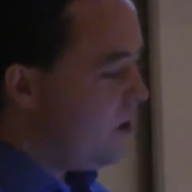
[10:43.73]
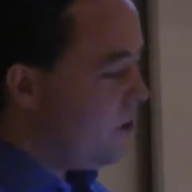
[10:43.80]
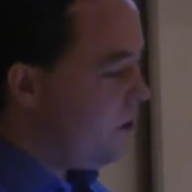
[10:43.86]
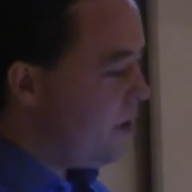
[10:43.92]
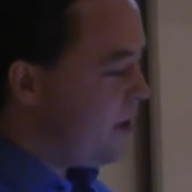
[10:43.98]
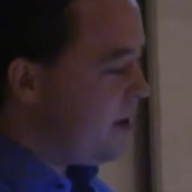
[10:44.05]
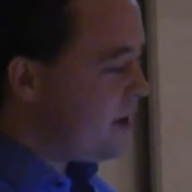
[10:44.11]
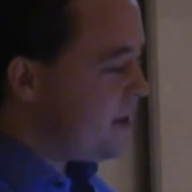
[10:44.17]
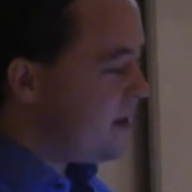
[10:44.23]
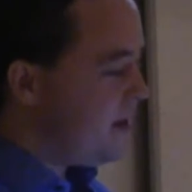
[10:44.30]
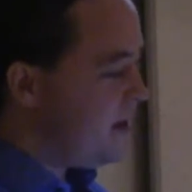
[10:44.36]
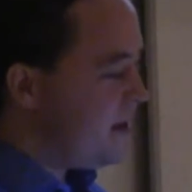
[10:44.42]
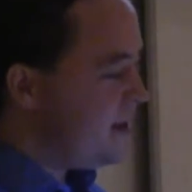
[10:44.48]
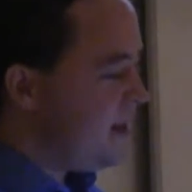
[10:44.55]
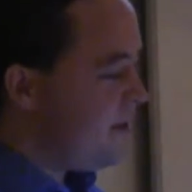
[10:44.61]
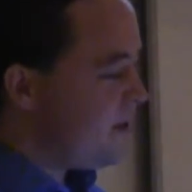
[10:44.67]
whereas
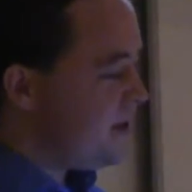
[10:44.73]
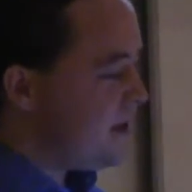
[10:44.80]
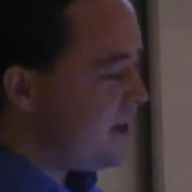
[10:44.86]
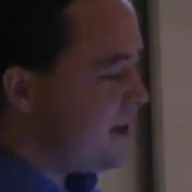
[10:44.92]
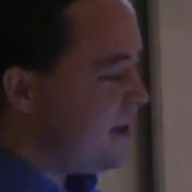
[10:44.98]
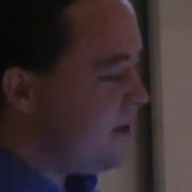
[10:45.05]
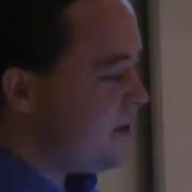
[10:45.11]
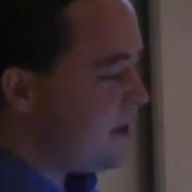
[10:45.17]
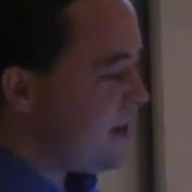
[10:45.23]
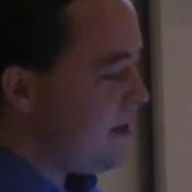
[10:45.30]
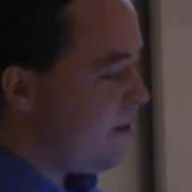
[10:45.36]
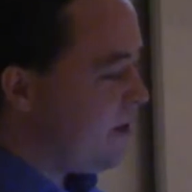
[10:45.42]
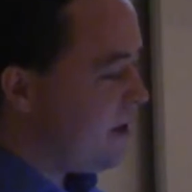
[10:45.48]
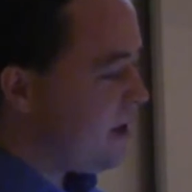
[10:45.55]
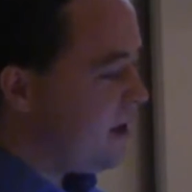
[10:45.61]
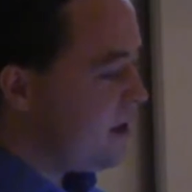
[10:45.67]
the sequence-to-sequence
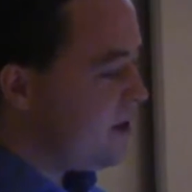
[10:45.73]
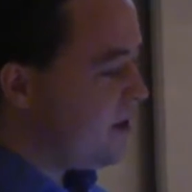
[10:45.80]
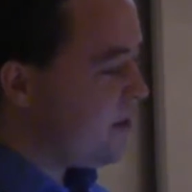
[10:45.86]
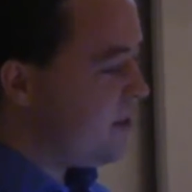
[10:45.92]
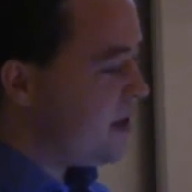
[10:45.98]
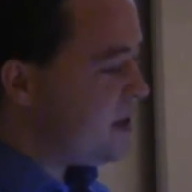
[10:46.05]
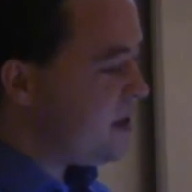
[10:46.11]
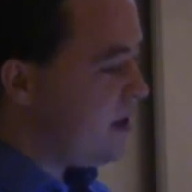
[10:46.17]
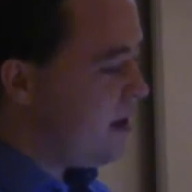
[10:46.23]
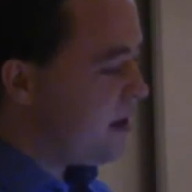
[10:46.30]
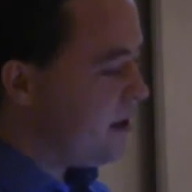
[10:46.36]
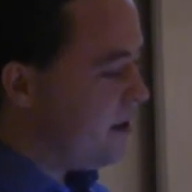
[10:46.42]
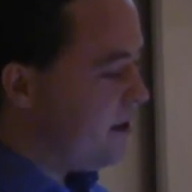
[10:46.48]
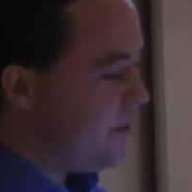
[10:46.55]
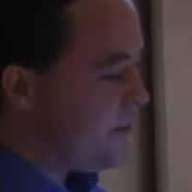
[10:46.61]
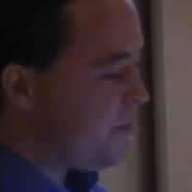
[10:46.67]
network took much
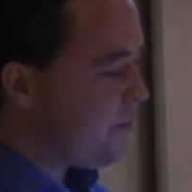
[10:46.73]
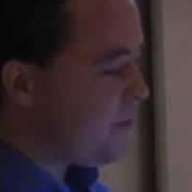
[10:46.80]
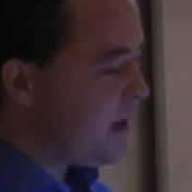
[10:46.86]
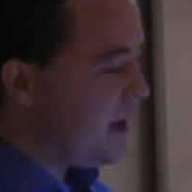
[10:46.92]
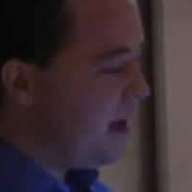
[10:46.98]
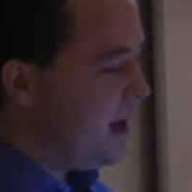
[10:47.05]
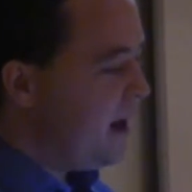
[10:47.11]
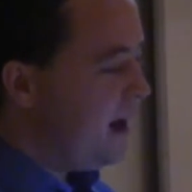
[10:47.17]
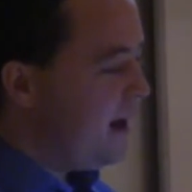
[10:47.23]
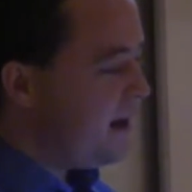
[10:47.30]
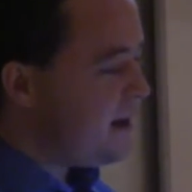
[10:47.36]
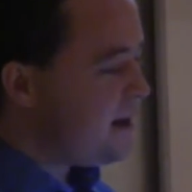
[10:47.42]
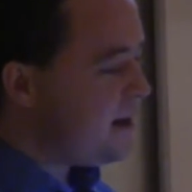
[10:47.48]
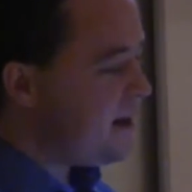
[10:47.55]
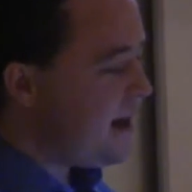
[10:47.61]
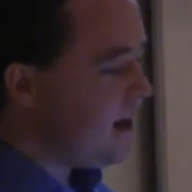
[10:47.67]
longer. In
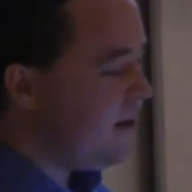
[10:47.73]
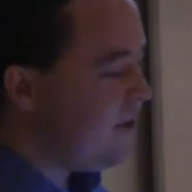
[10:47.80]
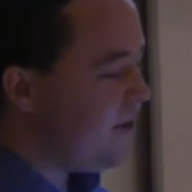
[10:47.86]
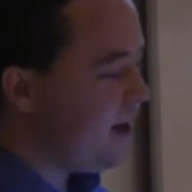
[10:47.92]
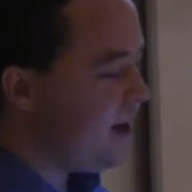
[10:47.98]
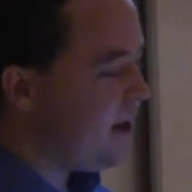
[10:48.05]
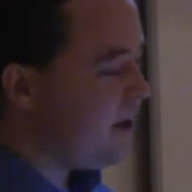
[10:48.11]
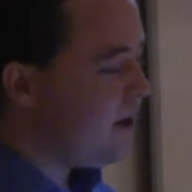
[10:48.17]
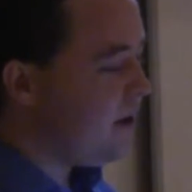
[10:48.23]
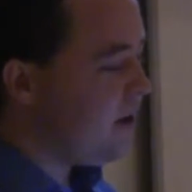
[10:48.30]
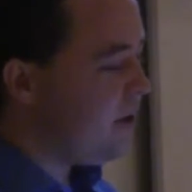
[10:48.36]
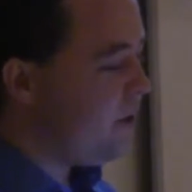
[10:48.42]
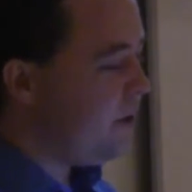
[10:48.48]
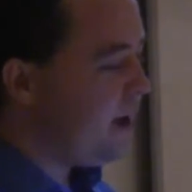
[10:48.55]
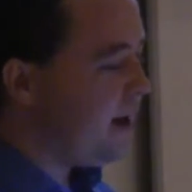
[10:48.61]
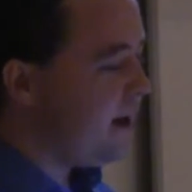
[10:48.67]
the second figure,
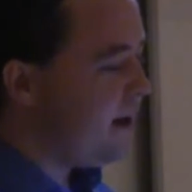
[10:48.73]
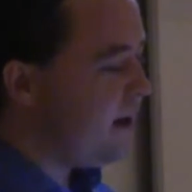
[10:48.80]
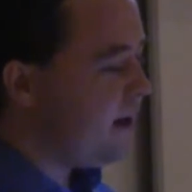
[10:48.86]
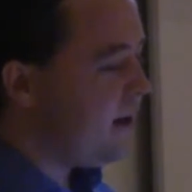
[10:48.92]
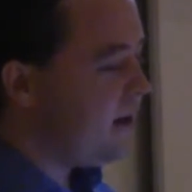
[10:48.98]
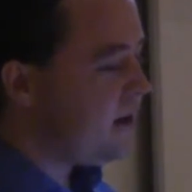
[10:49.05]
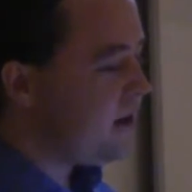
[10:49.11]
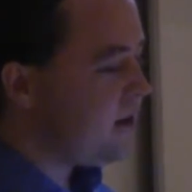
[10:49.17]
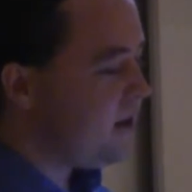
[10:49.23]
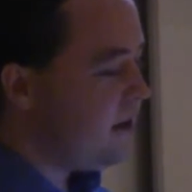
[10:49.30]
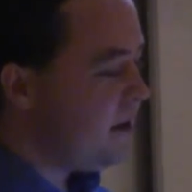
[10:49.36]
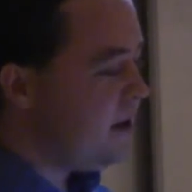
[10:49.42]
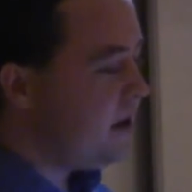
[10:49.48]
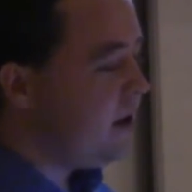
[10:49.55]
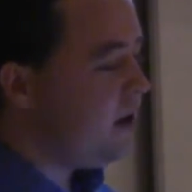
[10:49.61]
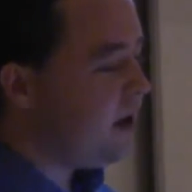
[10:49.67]
we can
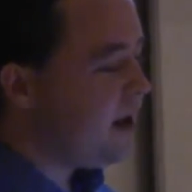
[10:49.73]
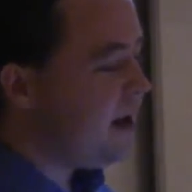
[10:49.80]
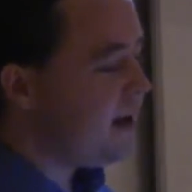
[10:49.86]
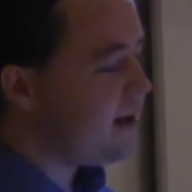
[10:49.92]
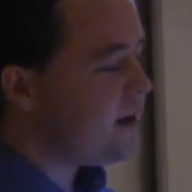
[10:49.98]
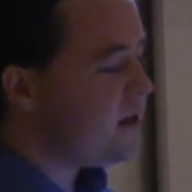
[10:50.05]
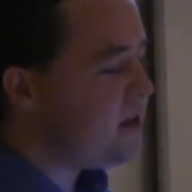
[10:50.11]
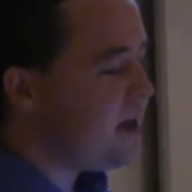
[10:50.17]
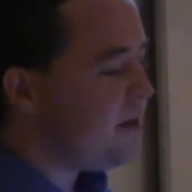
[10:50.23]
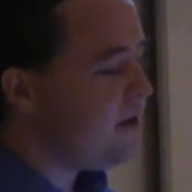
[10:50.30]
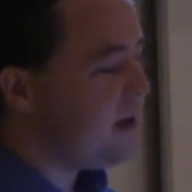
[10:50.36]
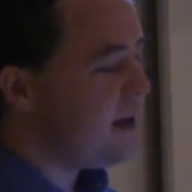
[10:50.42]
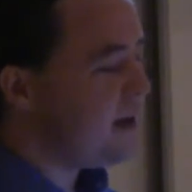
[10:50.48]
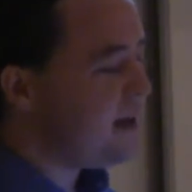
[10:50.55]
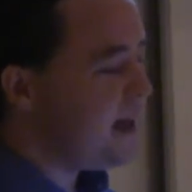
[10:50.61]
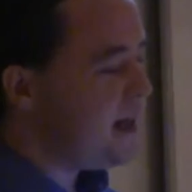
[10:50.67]
look at its
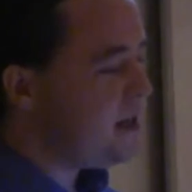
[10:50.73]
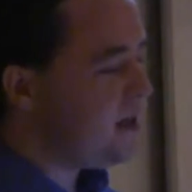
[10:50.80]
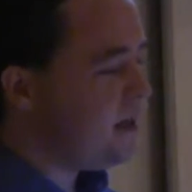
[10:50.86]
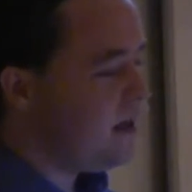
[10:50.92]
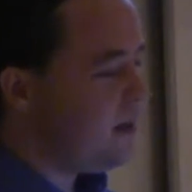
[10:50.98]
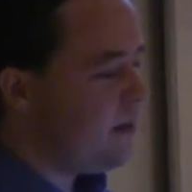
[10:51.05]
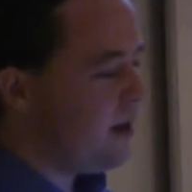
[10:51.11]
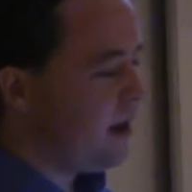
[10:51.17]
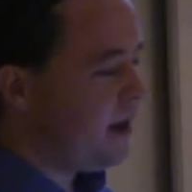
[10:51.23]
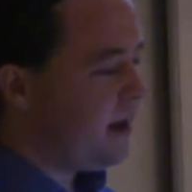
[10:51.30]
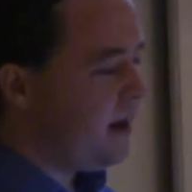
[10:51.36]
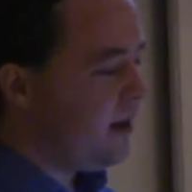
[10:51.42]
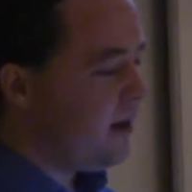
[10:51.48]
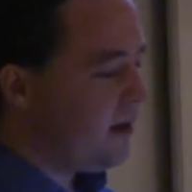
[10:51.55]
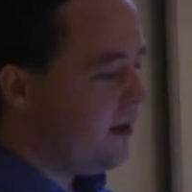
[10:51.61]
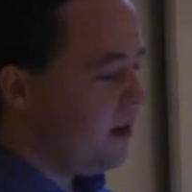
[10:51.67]
generalization
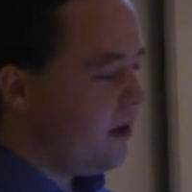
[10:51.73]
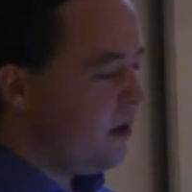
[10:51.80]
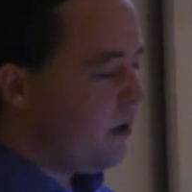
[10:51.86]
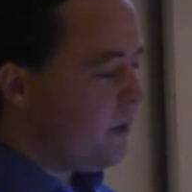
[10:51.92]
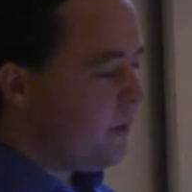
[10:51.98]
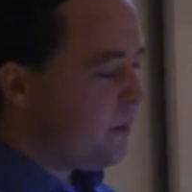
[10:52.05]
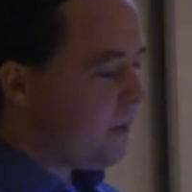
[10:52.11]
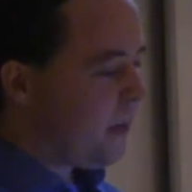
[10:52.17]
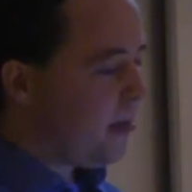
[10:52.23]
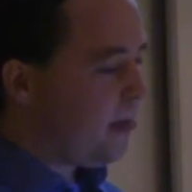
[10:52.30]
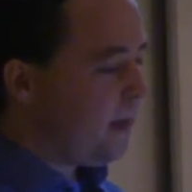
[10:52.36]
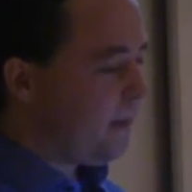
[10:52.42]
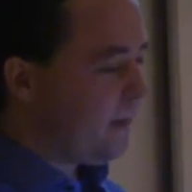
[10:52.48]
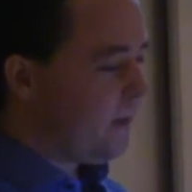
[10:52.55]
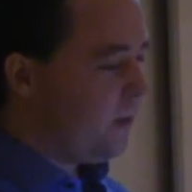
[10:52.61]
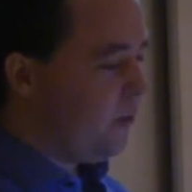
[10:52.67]
ability,
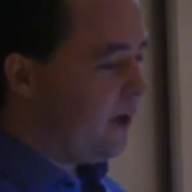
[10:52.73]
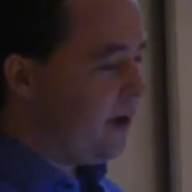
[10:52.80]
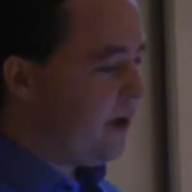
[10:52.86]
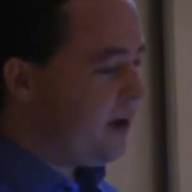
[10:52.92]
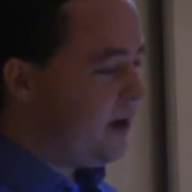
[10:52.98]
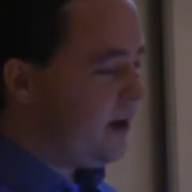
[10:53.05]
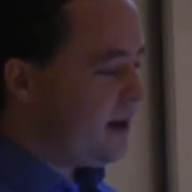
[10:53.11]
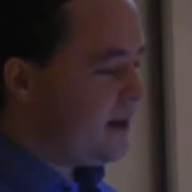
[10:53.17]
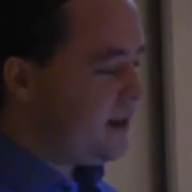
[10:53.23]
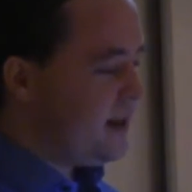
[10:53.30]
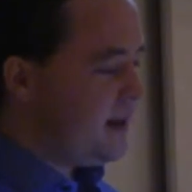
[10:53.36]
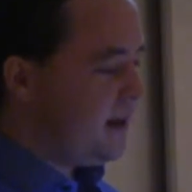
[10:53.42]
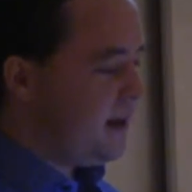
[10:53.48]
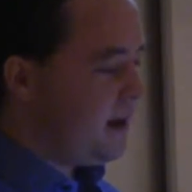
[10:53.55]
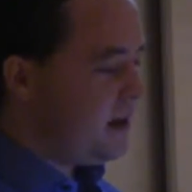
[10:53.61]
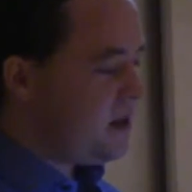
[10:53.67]
where you can see
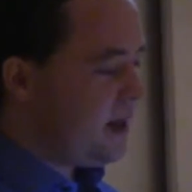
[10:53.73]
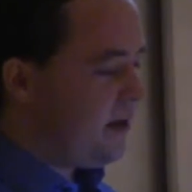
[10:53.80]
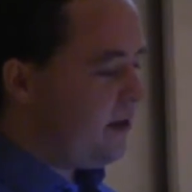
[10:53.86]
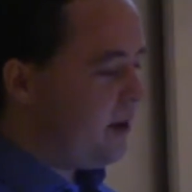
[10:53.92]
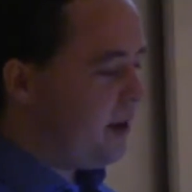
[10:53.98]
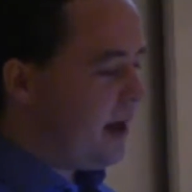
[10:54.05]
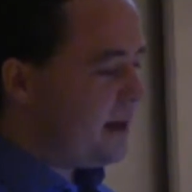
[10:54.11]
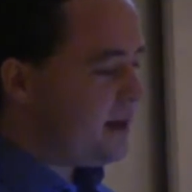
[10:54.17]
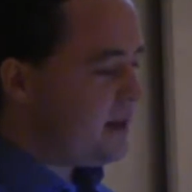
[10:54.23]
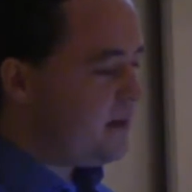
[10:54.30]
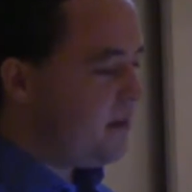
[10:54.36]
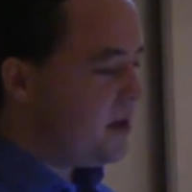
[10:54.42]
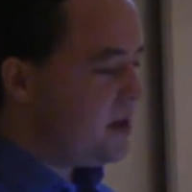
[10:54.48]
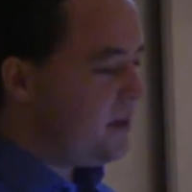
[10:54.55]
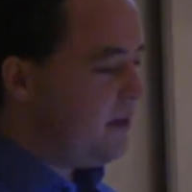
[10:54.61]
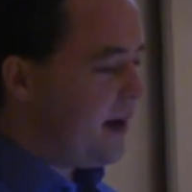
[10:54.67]
that it generalizes
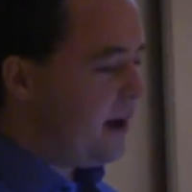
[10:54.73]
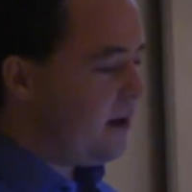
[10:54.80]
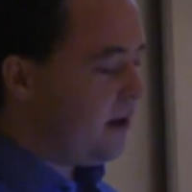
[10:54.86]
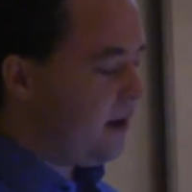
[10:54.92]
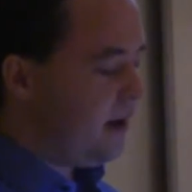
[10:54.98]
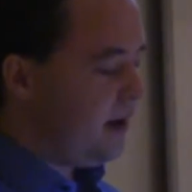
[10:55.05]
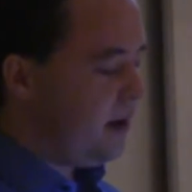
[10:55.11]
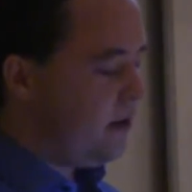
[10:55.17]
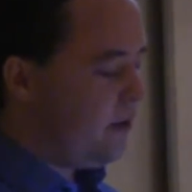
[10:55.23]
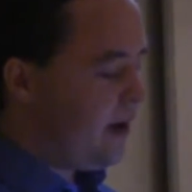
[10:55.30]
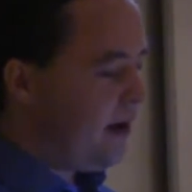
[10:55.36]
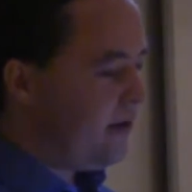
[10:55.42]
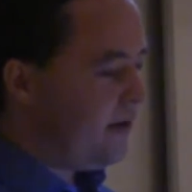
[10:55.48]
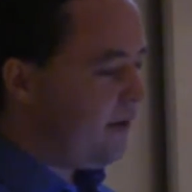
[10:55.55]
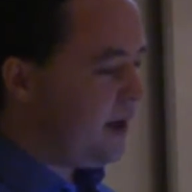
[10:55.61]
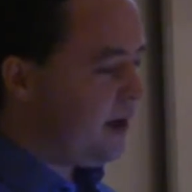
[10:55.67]
much better in the
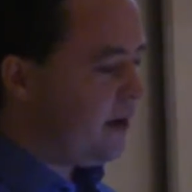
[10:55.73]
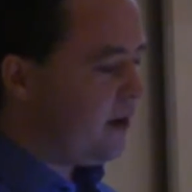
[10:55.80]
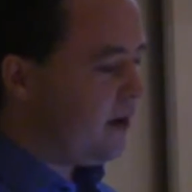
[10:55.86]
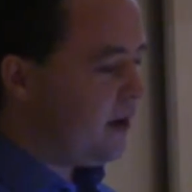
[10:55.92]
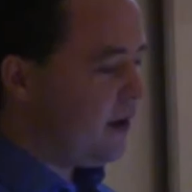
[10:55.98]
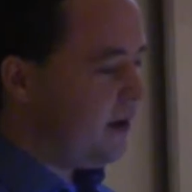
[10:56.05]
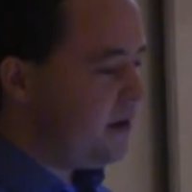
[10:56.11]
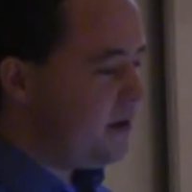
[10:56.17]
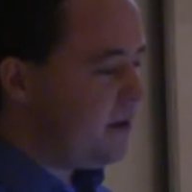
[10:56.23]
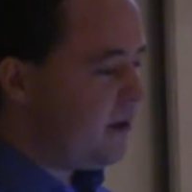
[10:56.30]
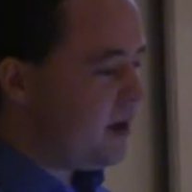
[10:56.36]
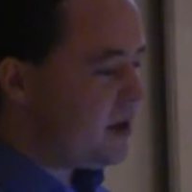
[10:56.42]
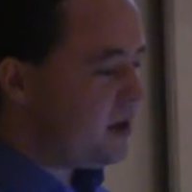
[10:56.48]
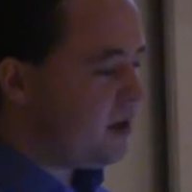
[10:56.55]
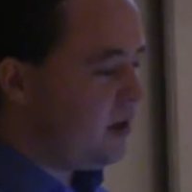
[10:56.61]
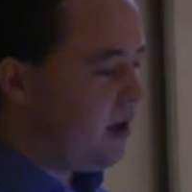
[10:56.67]
red figure to
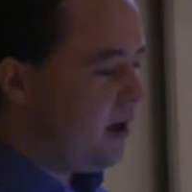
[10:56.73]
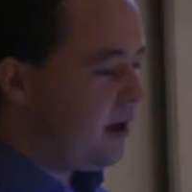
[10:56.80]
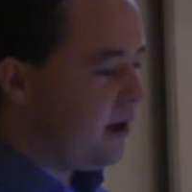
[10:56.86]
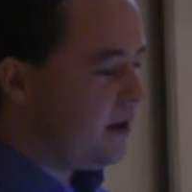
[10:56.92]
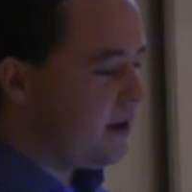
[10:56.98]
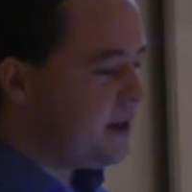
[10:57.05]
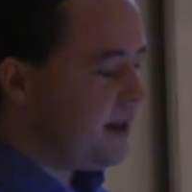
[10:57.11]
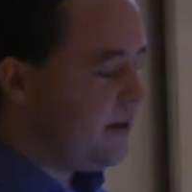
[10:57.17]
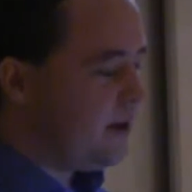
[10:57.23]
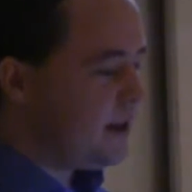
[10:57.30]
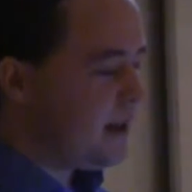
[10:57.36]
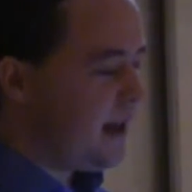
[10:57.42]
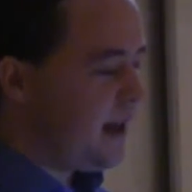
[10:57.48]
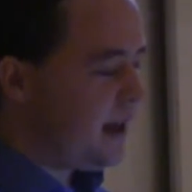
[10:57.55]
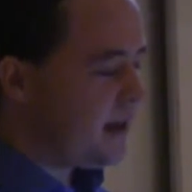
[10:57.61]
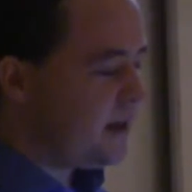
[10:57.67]
much longer sequence
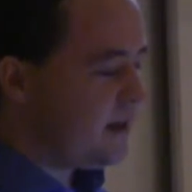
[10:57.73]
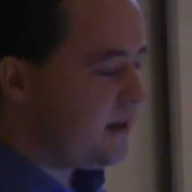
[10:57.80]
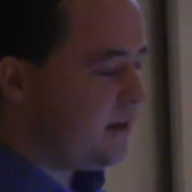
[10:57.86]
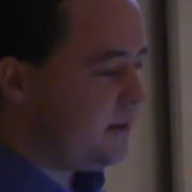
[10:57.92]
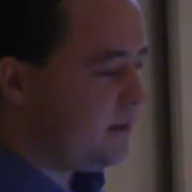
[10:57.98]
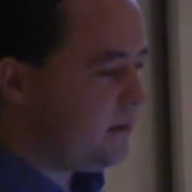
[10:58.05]
lengths.